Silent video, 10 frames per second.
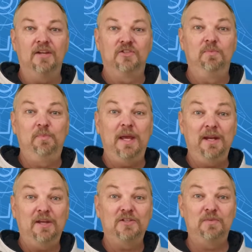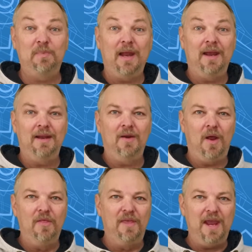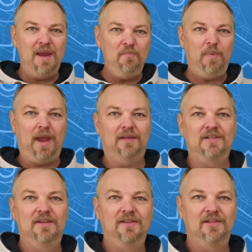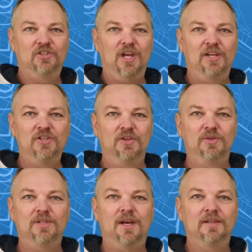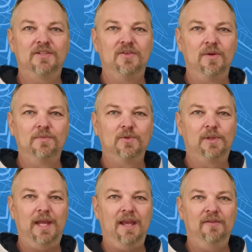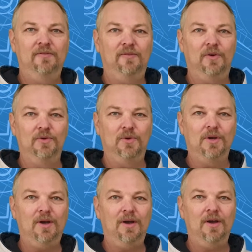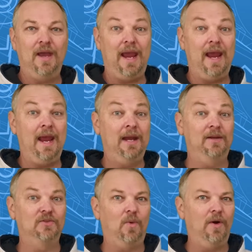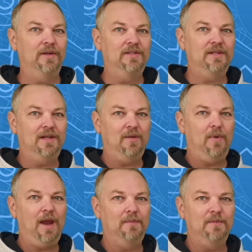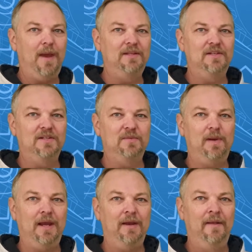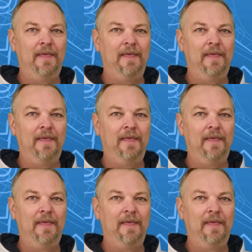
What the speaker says: to better explain the impact that changing your tires and rims will have on your car and its warranty and perhaps maintenance plan,